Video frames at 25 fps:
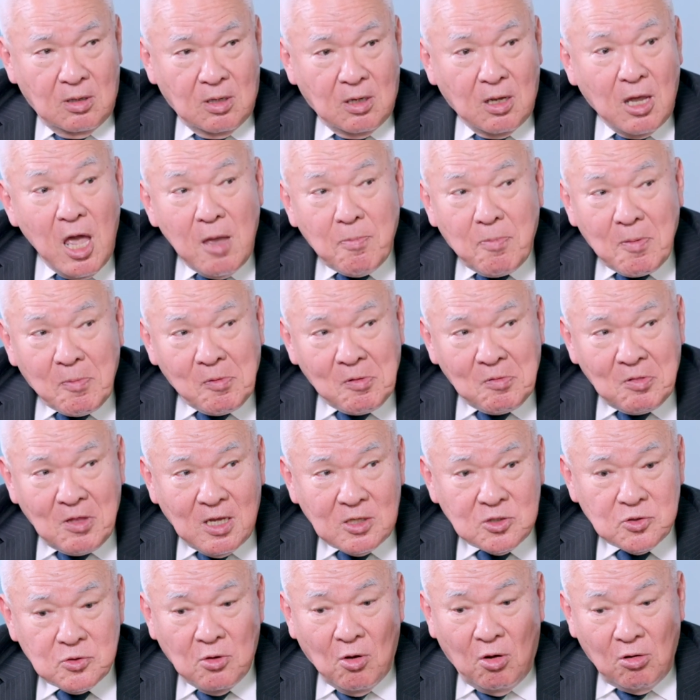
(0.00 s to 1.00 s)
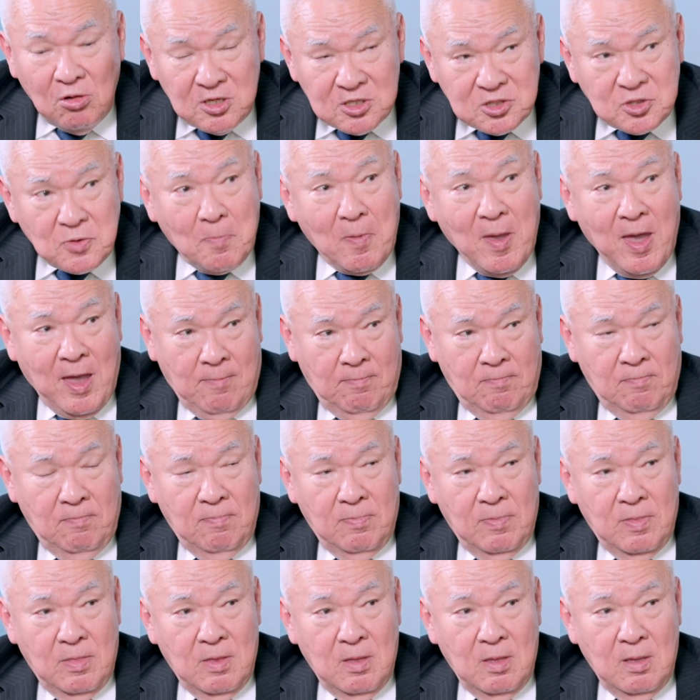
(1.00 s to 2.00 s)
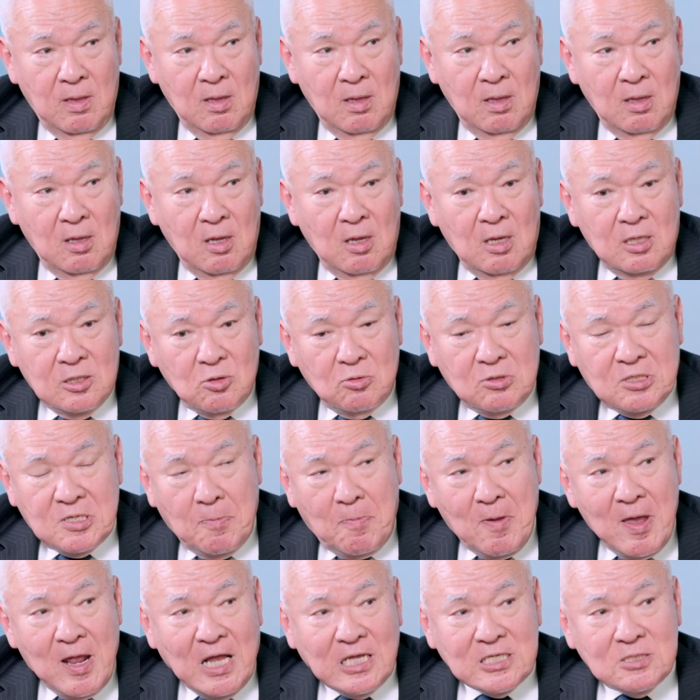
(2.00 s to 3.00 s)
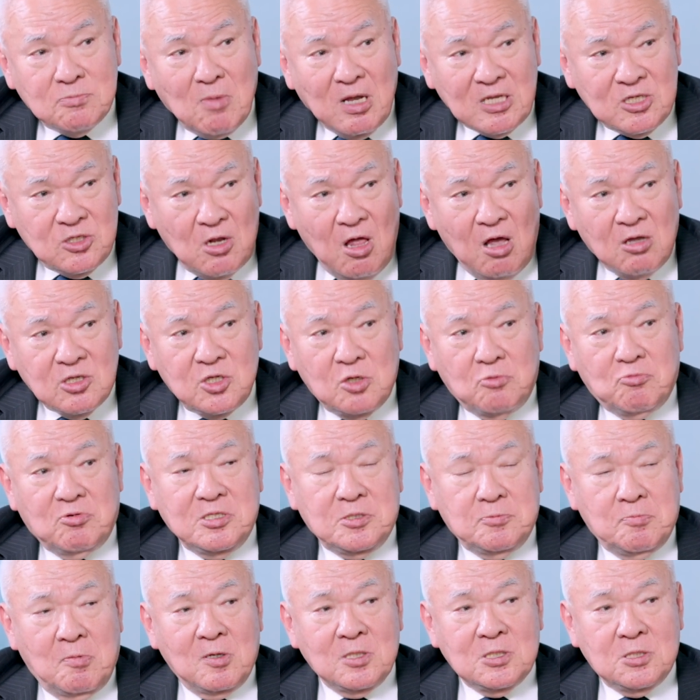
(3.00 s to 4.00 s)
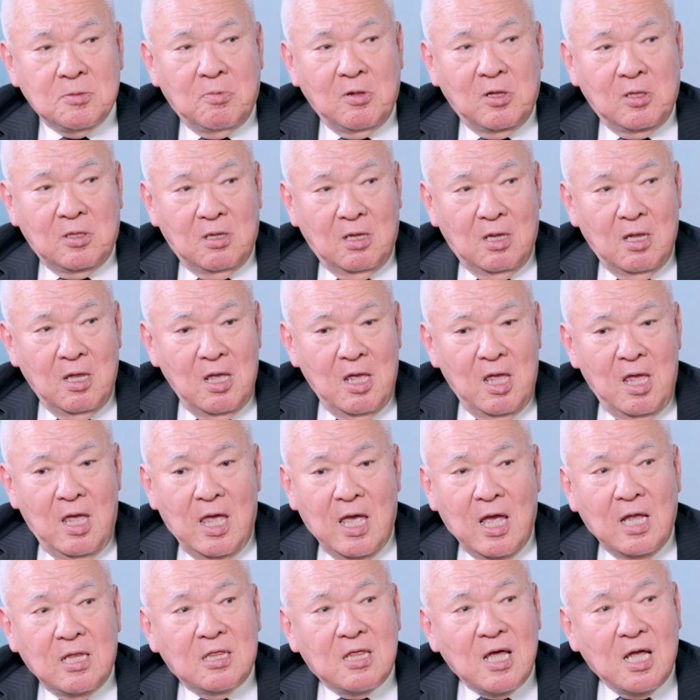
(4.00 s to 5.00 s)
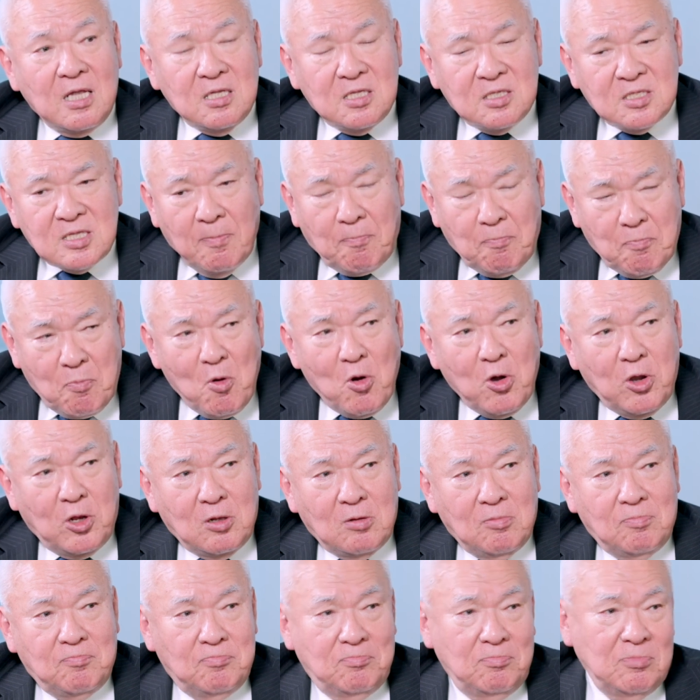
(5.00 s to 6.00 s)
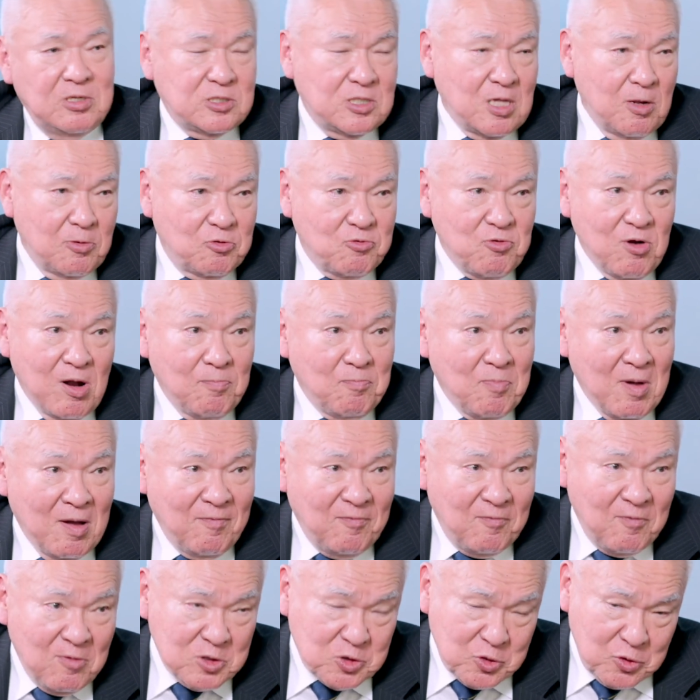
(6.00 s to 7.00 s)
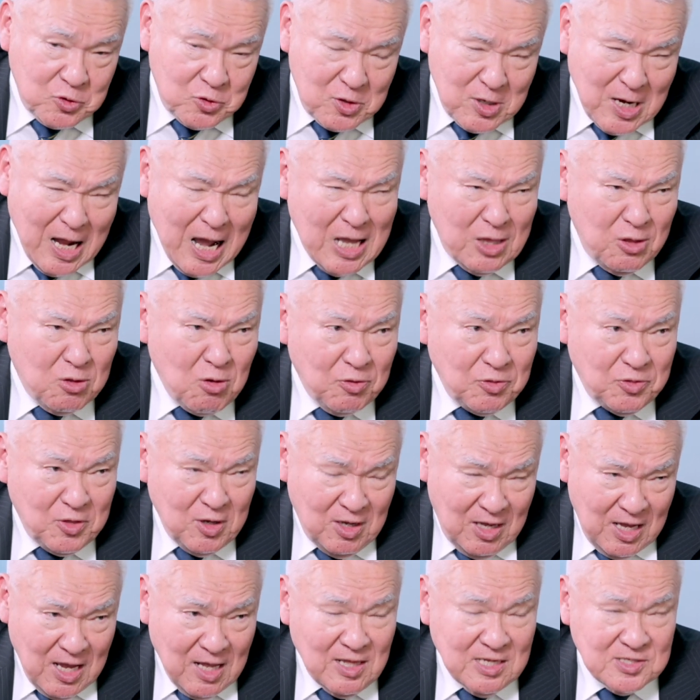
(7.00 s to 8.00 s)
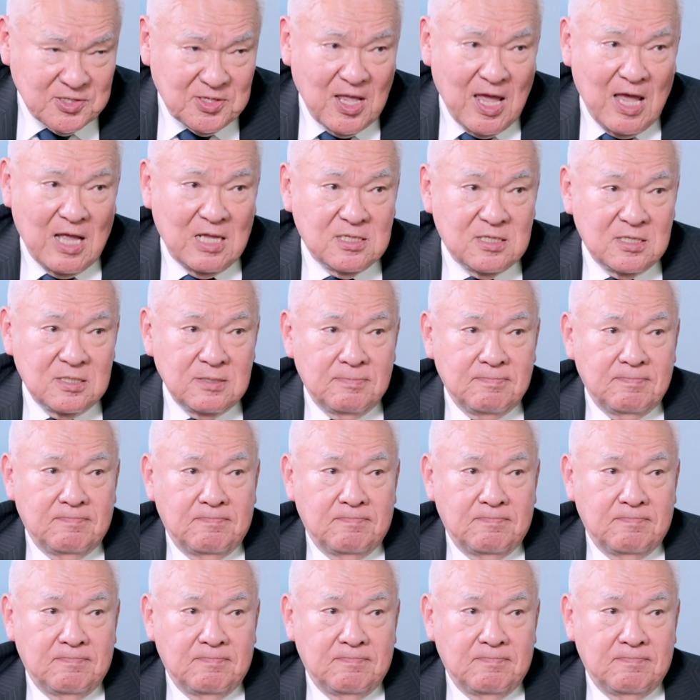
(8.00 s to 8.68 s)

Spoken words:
Capable nation? Only Japan. So Japan has much larger responsibility, and that's the point, Mr. Trump. Unfortunately, I don't think he understands.